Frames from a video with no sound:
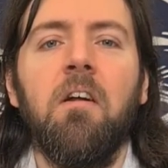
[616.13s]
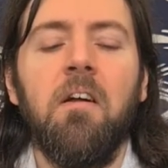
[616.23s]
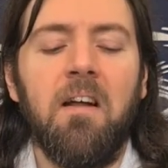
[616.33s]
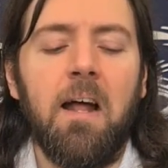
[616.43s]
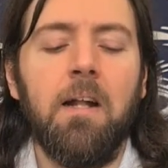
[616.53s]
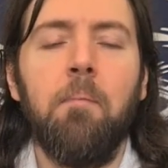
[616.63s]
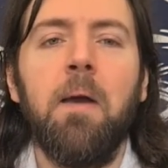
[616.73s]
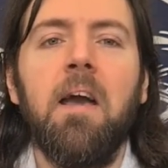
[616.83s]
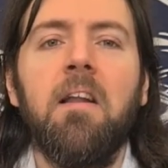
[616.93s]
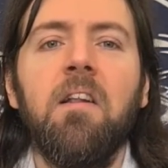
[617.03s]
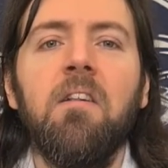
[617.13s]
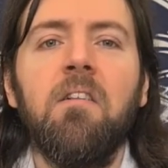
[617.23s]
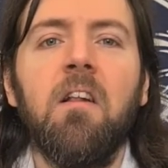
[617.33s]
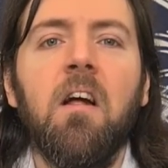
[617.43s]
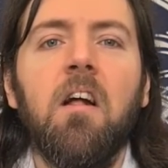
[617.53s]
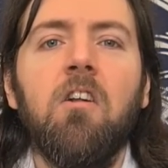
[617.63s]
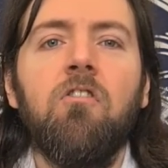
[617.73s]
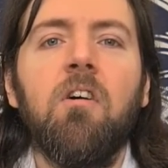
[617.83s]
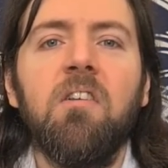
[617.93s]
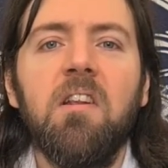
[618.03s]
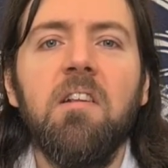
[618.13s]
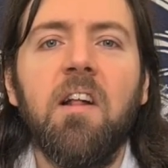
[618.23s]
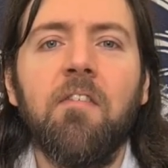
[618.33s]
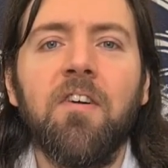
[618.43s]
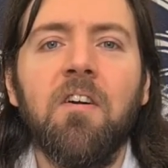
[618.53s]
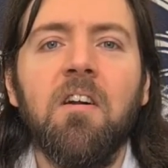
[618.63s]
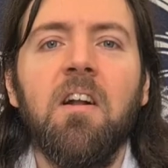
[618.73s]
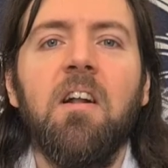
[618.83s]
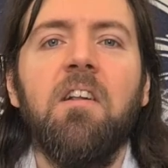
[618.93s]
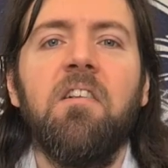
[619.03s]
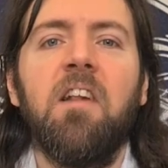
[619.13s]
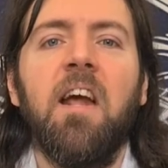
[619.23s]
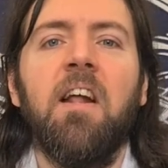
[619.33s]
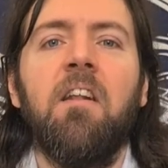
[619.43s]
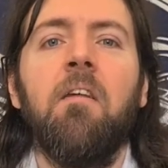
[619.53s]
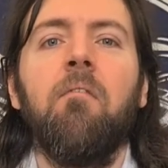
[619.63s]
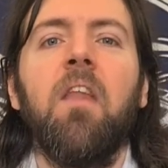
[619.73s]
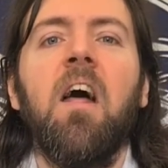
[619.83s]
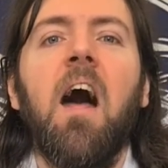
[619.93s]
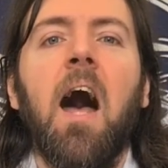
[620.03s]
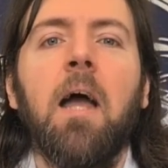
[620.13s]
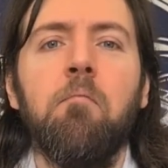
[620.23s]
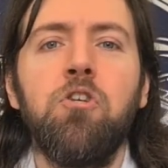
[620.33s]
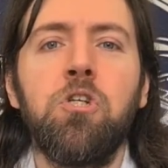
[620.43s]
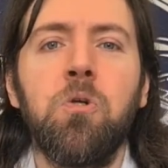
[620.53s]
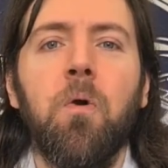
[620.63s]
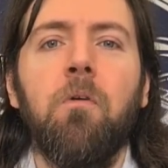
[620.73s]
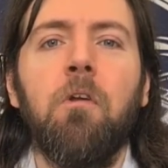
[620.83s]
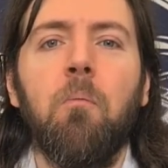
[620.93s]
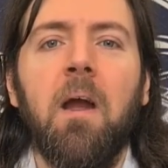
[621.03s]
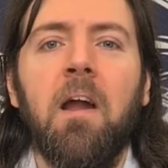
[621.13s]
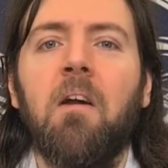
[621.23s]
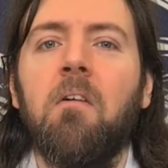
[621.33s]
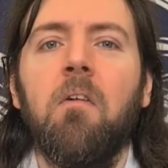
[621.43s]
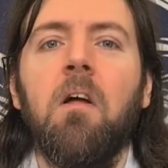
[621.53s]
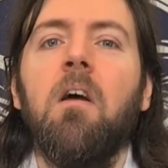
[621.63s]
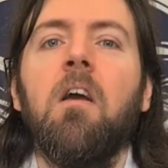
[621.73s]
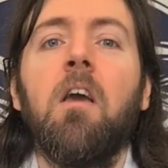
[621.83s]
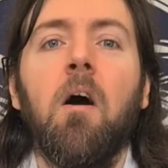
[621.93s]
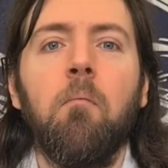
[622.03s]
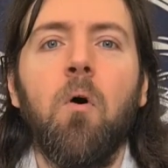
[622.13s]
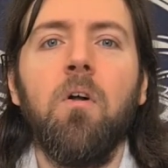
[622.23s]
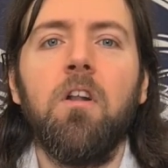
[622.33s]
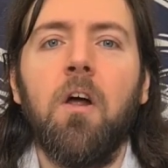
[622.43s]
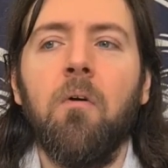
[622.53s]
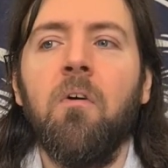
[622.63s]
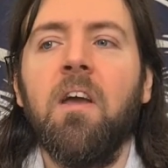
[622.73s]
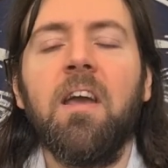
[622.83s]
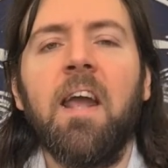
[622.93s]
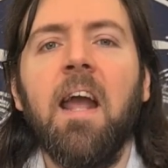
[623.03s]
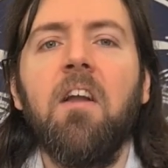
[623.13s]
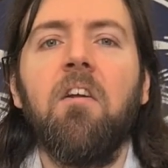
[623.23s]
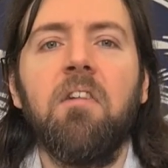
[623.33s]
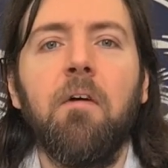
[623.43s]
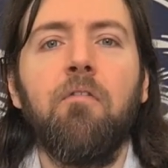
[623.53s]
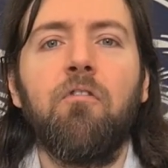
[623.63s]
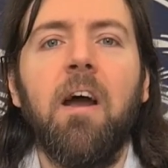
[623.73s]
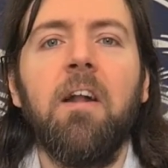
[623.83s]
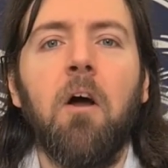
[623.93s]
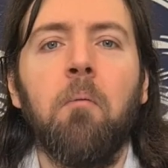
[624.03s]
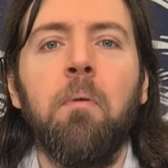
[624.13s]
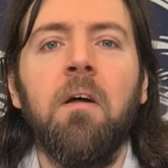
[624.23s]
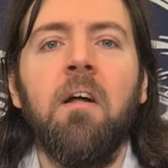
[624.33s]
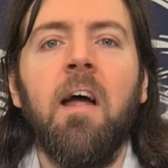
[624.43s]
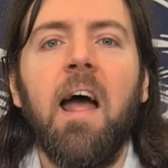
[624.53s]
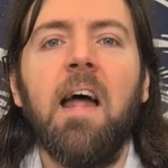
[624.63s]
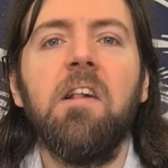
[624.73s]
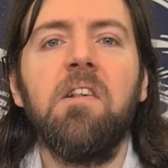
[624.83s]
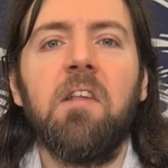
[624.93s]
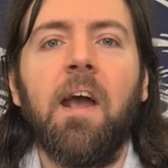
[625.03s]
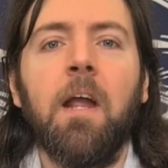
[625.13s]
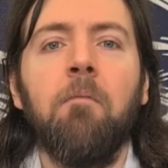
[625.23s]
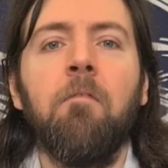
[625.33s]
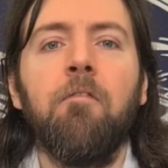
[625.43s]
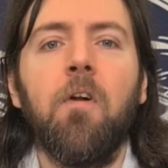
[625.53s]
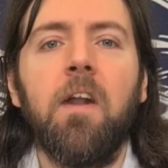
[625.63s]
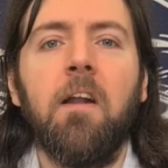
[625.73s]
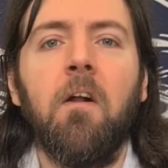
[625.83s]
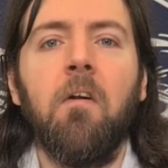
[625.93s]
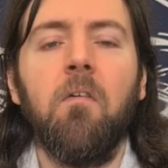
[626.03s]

And the parents, just as ever, said, "I'm sure you were. Come on now, get yourself dried up. It's time for dinner."